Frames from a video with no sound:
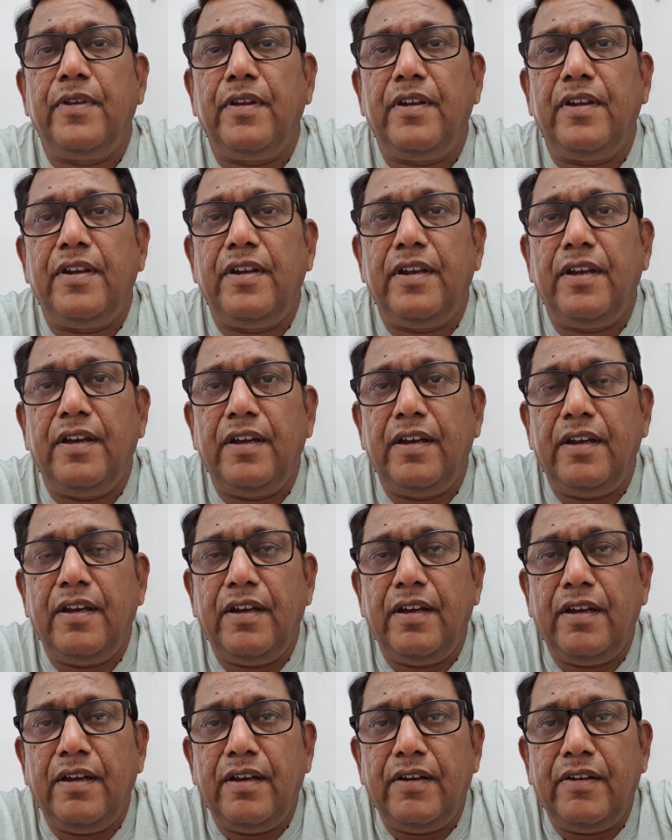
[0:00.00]

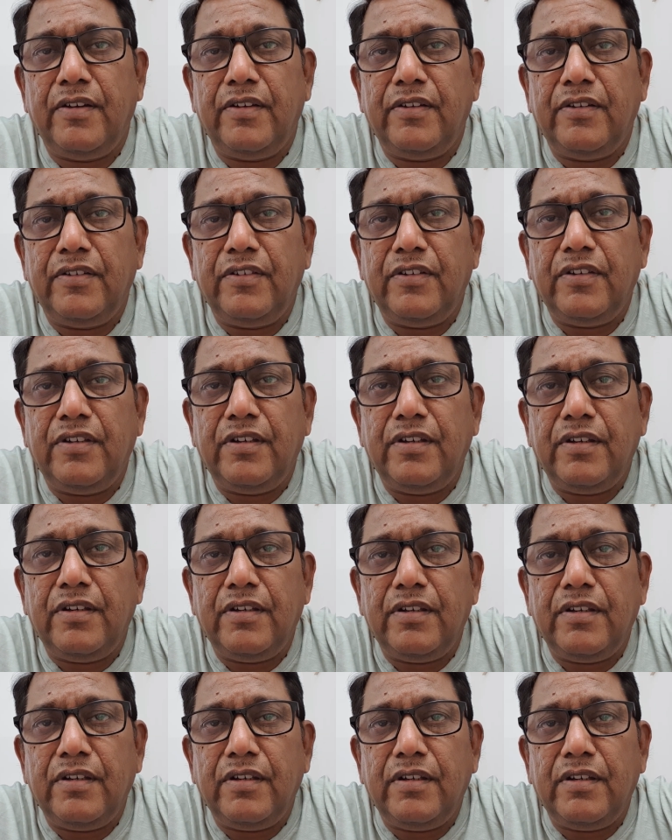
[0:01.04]
uh,
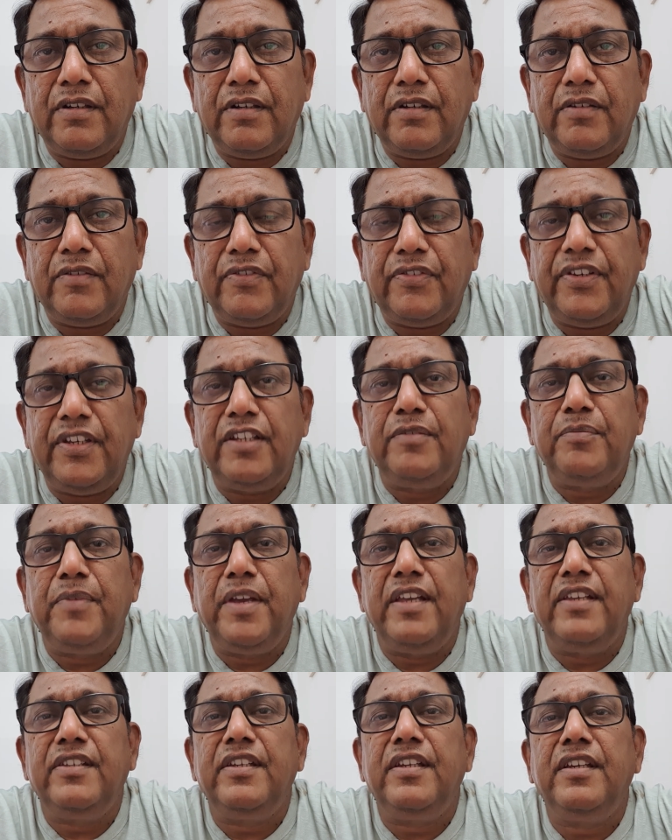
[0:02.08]
phase
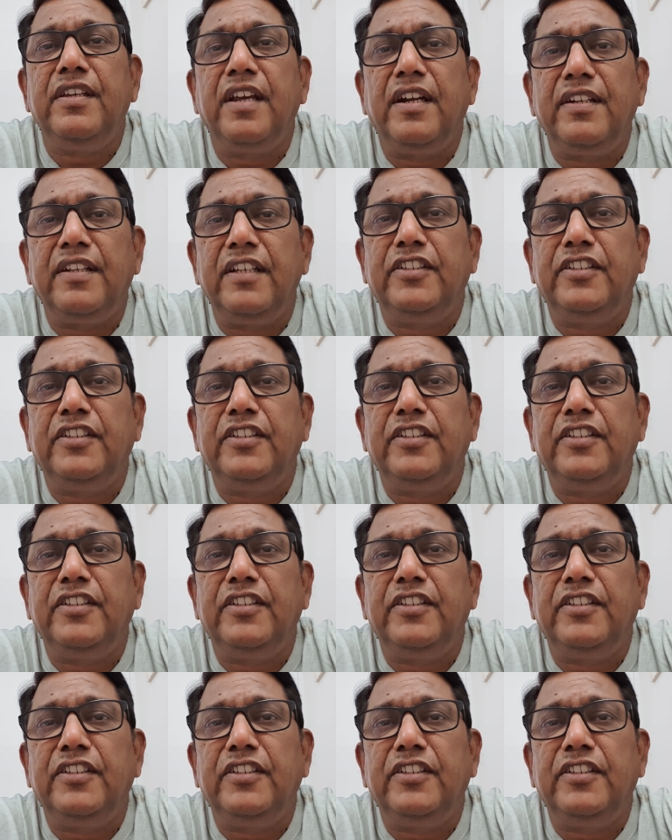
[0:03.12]
measuring and the